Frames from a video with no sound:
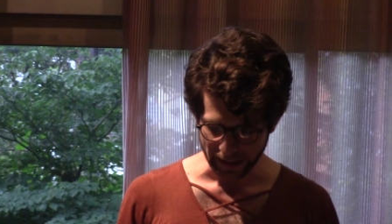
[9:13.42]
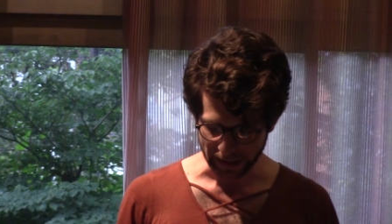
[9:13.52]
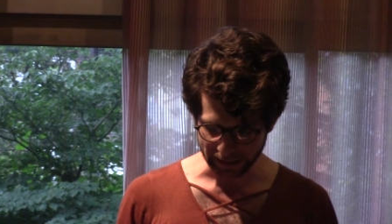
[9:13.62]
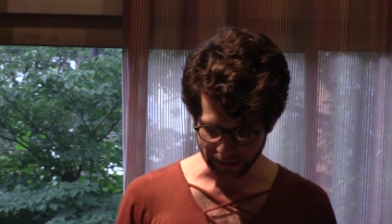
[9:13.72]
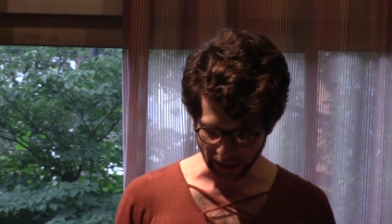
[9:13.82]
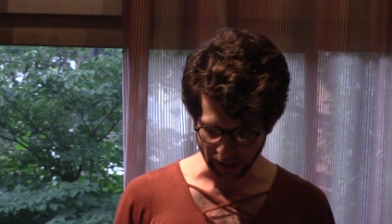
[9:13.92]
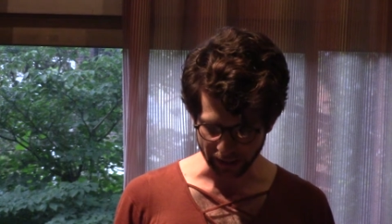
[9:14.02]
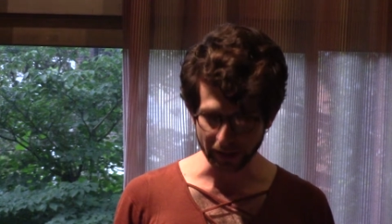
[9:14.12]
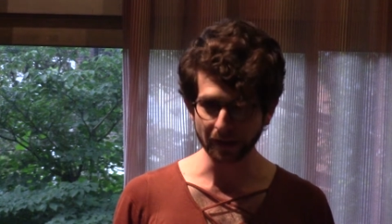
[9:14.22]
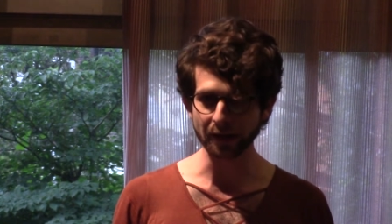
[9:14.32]
is
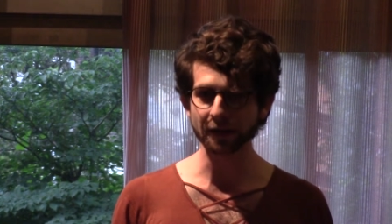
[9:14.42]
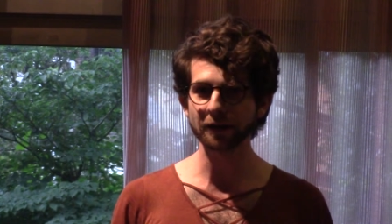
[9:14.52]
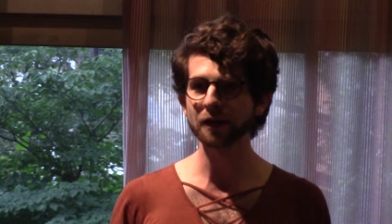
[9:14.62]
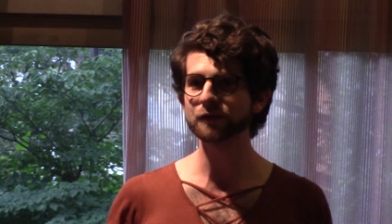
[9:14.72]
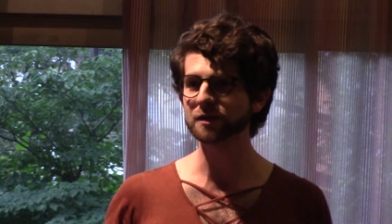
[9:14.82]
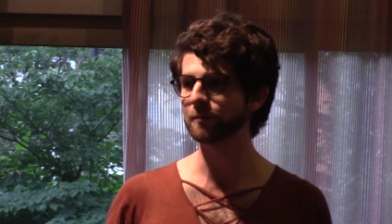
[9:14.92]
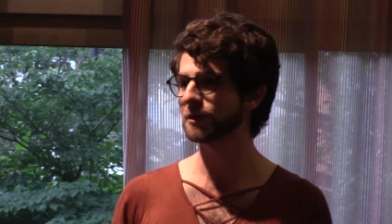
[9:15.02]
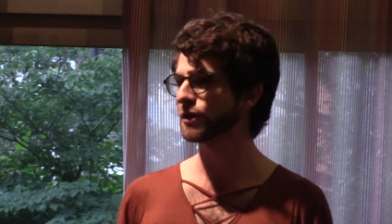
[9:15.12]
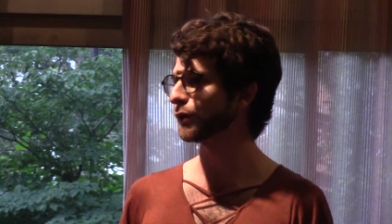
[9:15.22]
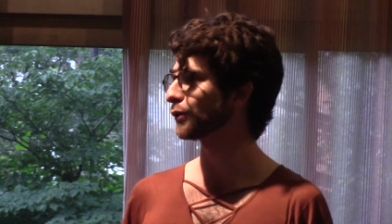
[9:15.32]
that it can give some
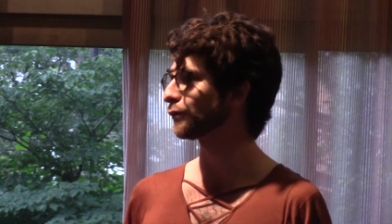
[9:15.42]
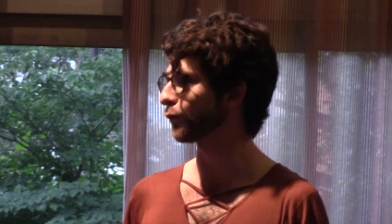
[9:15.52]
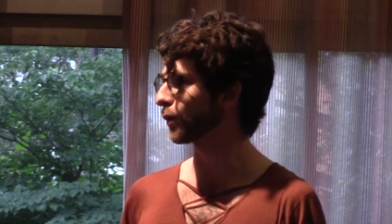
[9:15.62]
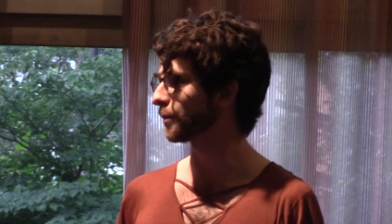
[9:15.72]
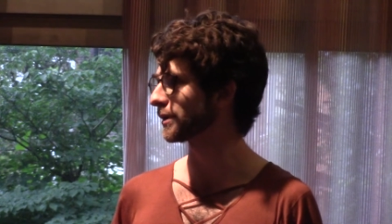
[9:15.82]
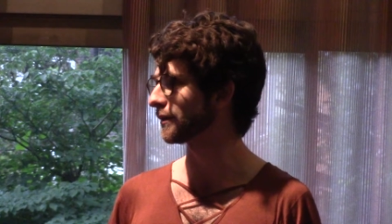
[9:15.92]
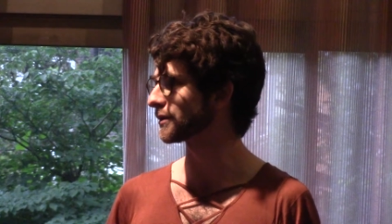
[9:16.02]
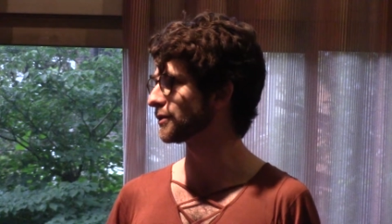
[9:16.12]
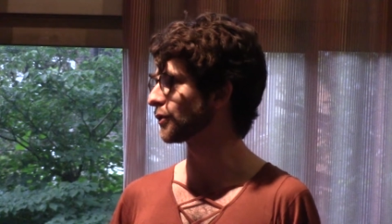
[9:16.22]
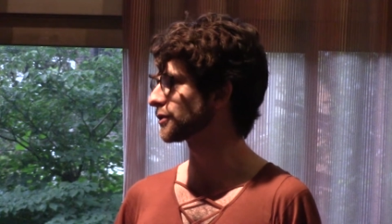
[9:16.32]
material form to
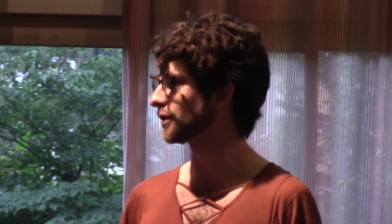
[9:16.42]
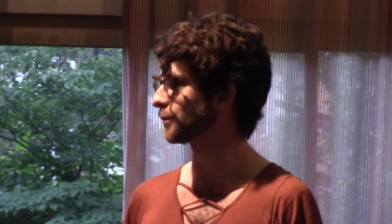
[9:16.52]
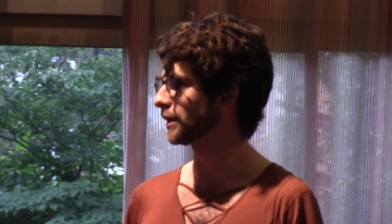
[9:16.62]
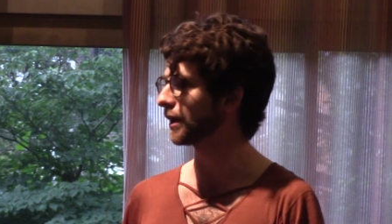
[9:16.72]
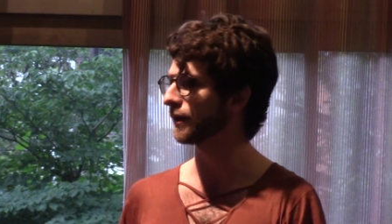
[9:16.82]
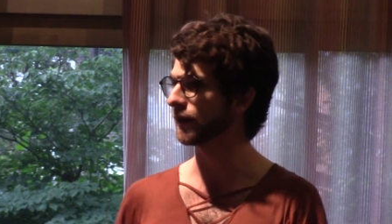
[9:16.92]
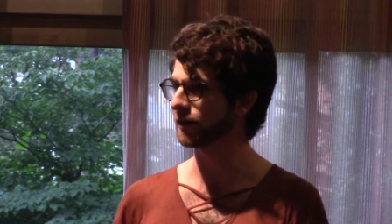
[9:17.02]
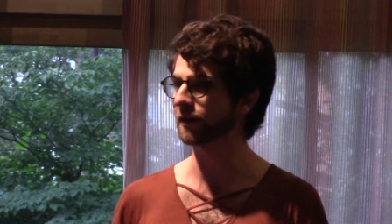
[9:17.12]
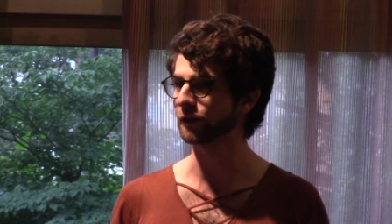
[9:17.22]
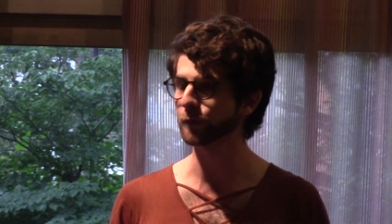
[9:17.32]
this notion
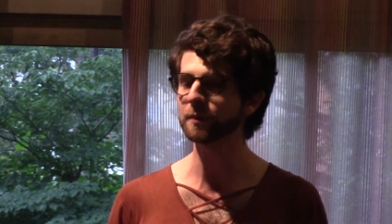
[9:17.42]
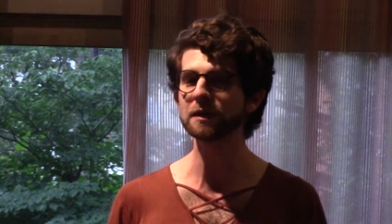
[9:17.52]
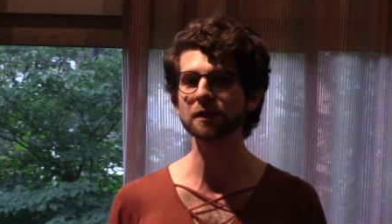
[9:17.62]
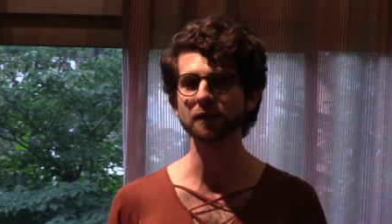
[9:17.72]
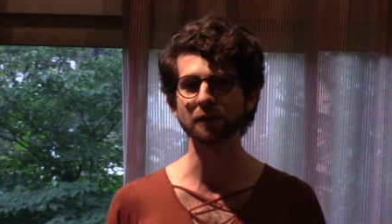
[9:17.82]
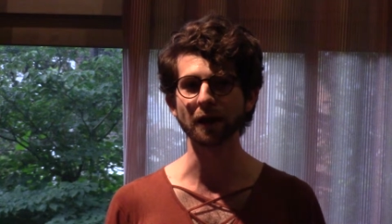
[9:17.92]
that gets repeated,